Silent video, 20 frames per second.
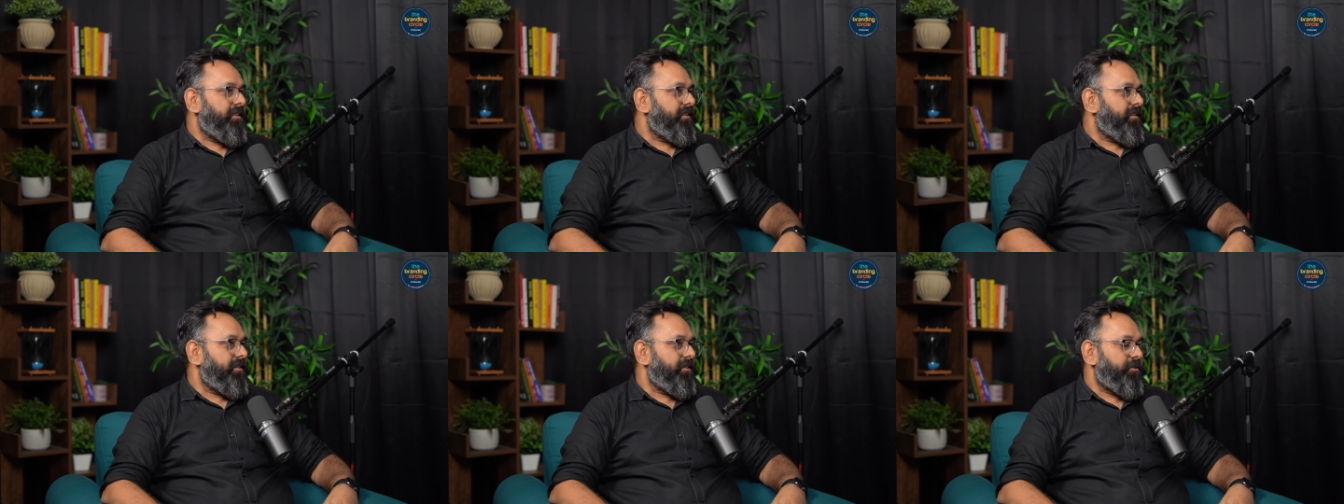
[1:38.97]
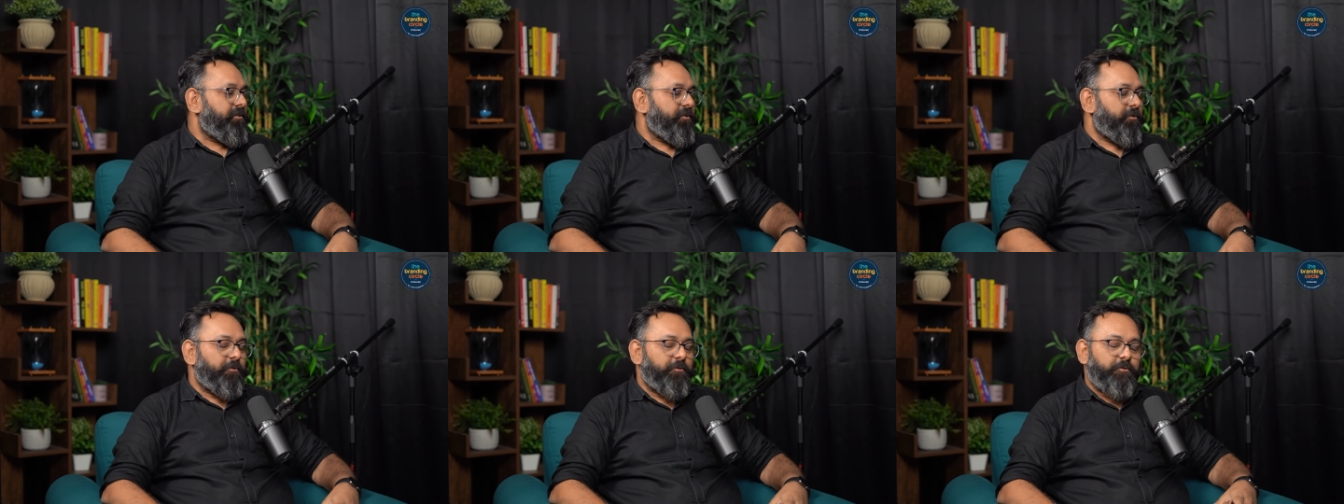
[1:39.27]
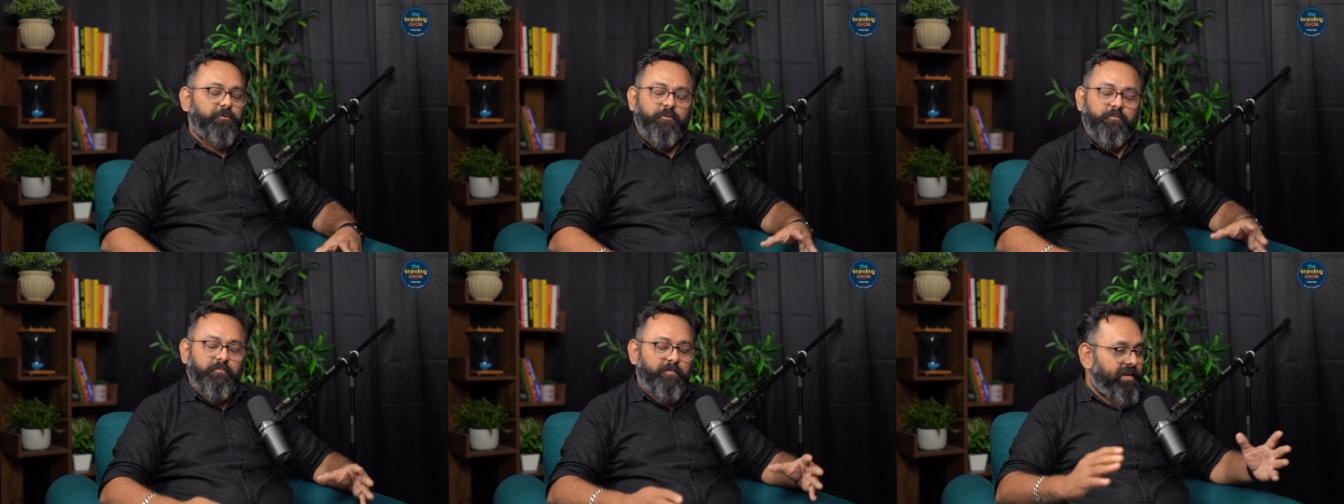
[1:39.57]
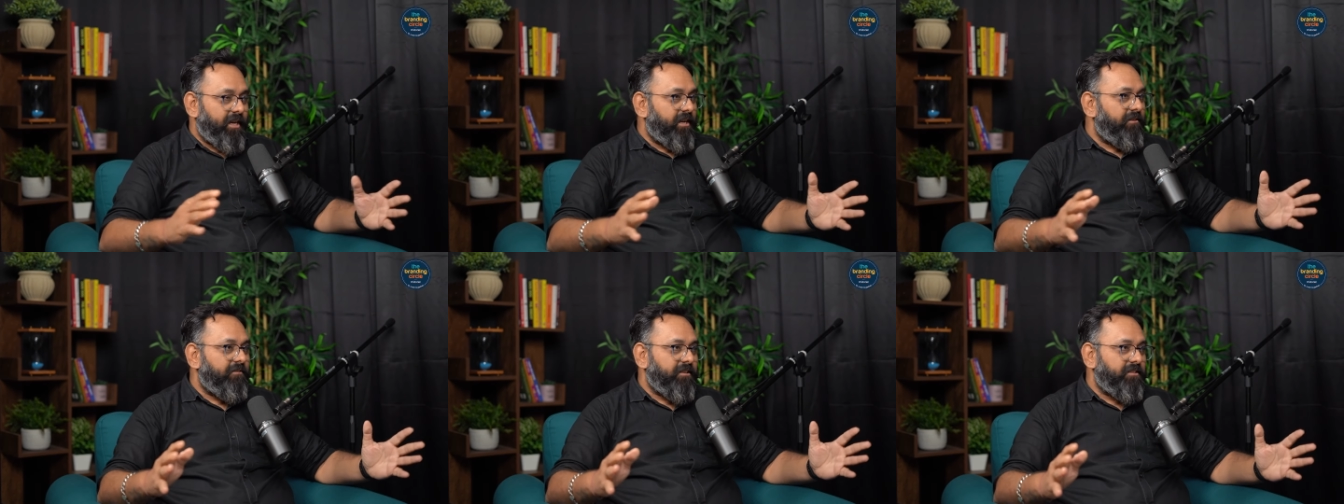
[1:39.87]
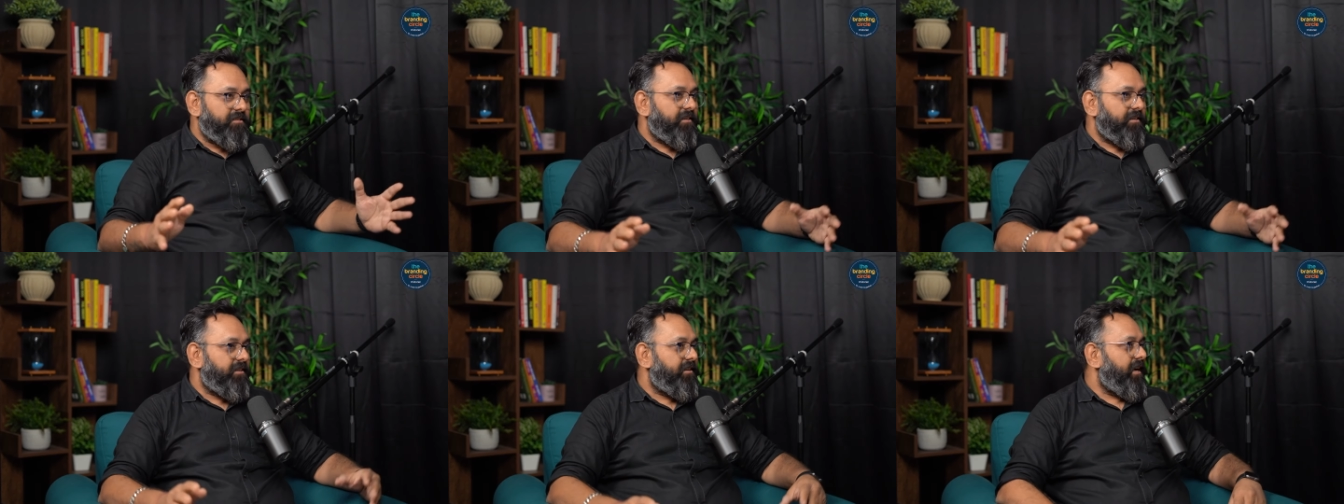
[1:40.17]
So to begin with,
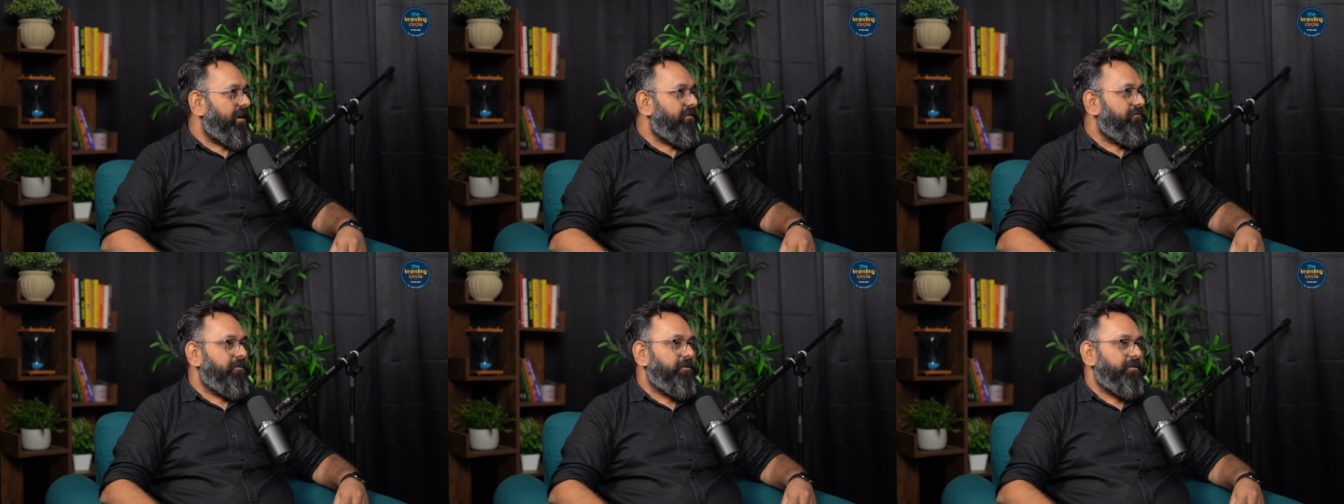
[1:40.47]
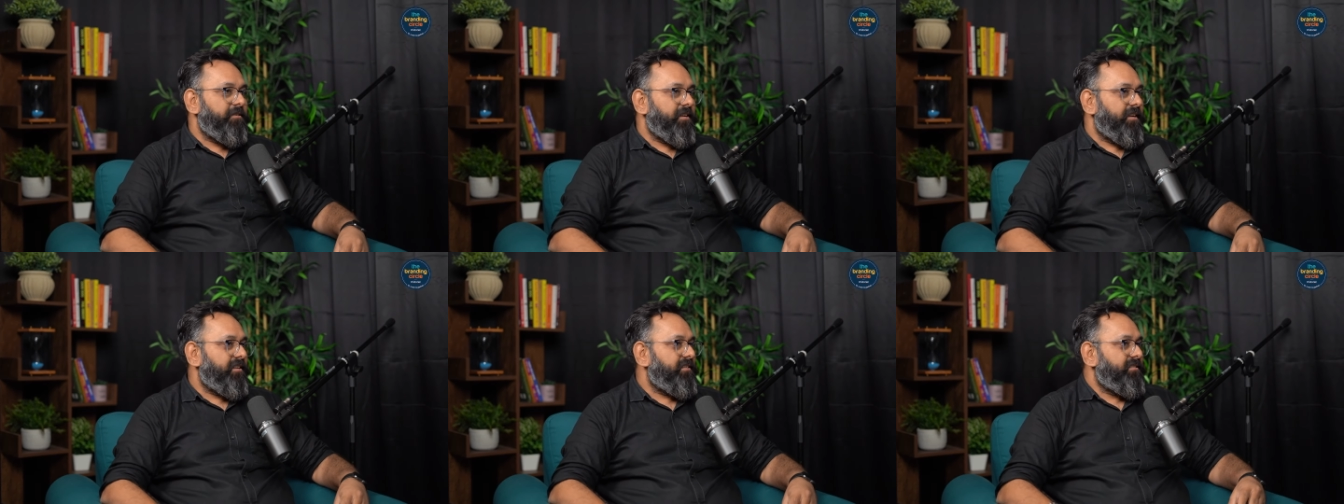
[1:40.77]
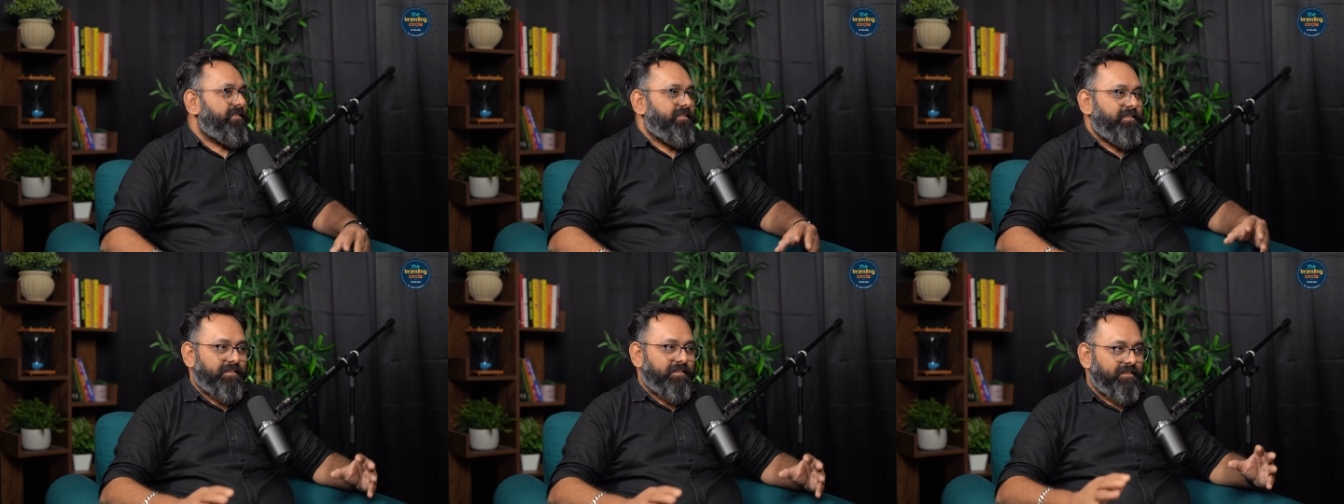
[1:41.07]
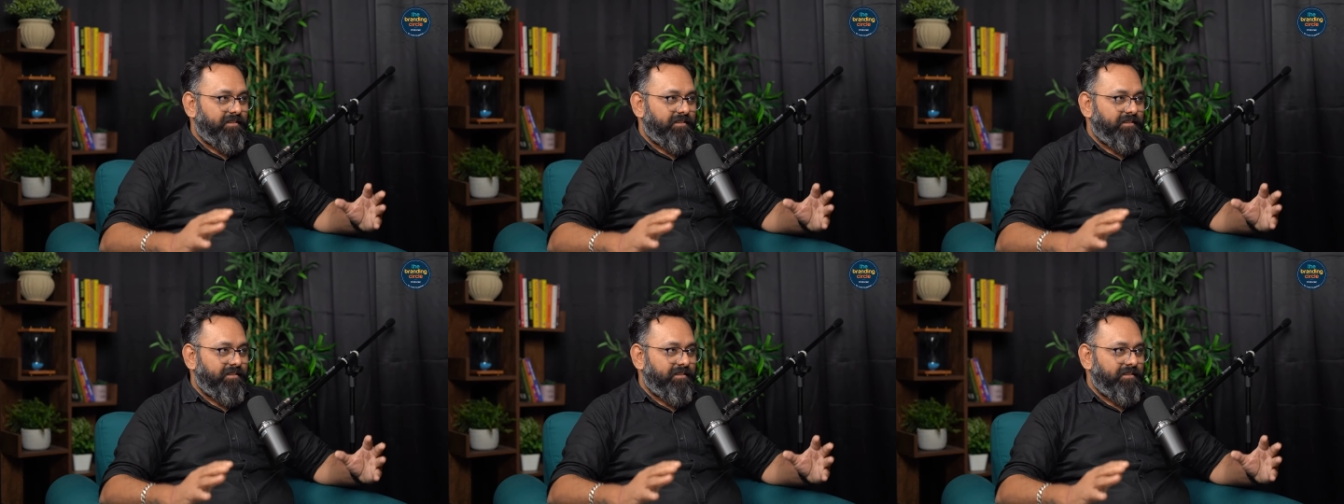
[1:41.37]
sir, I would just